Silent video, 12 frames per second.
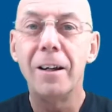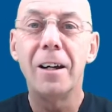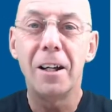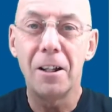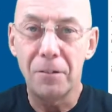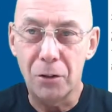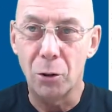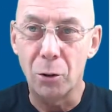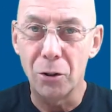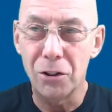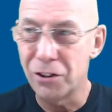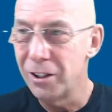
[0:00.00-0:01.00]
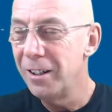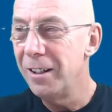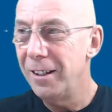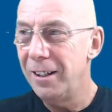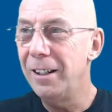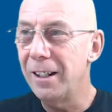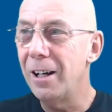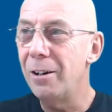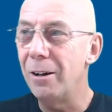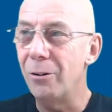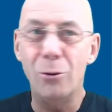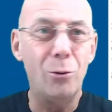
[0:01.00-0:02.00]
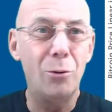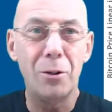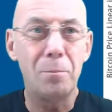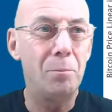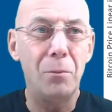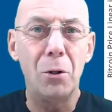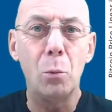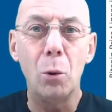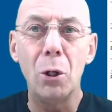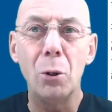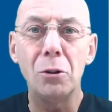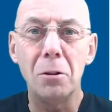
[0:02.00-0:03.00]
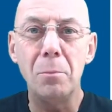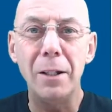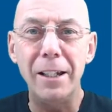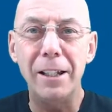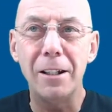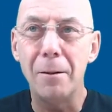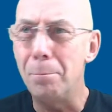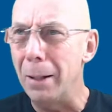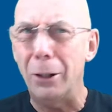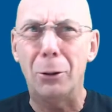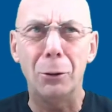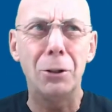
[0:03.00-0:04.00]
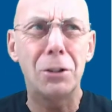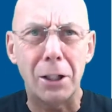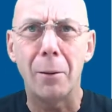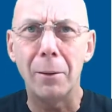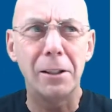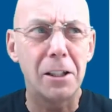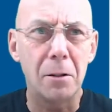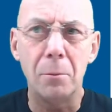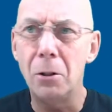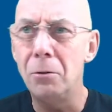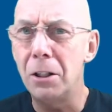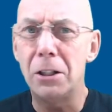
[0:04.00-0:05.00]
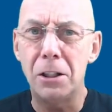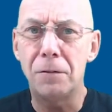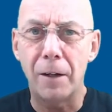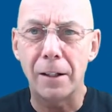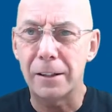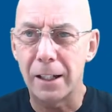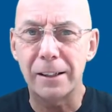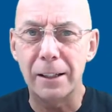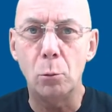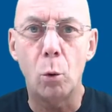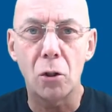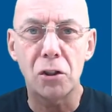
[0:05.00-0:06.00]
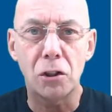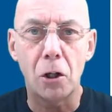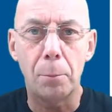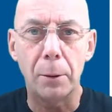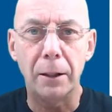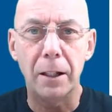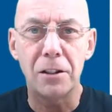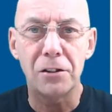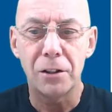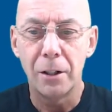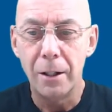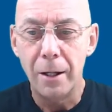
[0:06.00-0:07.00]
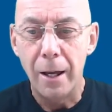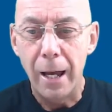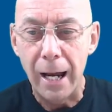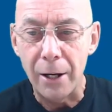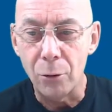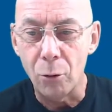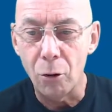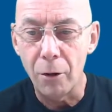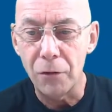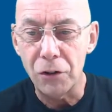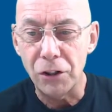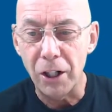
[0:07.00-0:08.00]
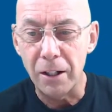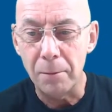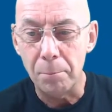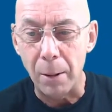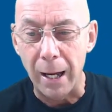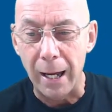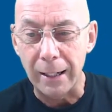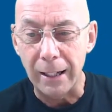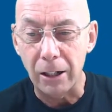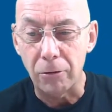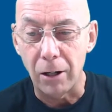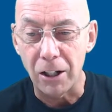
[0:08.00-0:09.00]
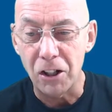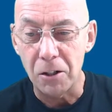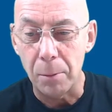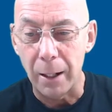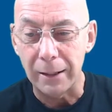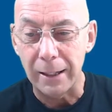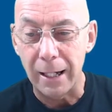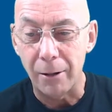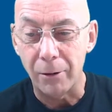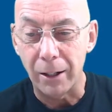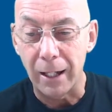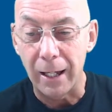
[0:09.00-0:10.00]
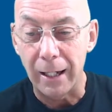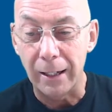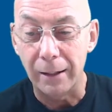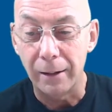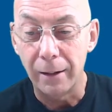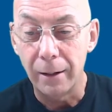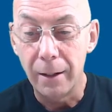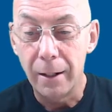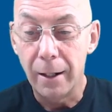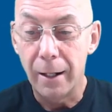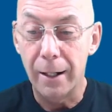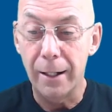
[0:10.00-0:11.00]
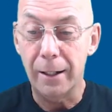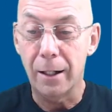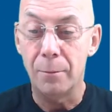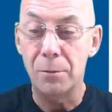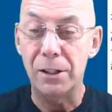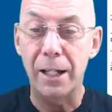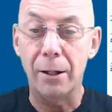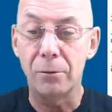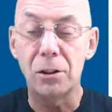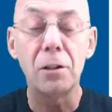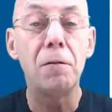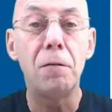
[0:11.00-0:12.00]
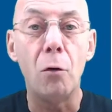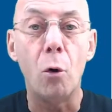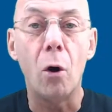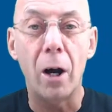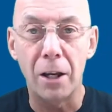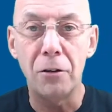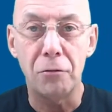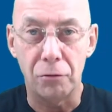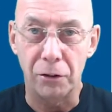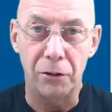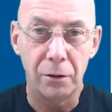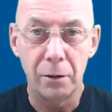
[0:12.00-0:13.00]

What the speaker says: And of course, all the world, the media, Bitcoin's going to the moon, this is fantastic, what's stopping this? And all of a sudden, bang, it crashes back down again, and it comes down to 400.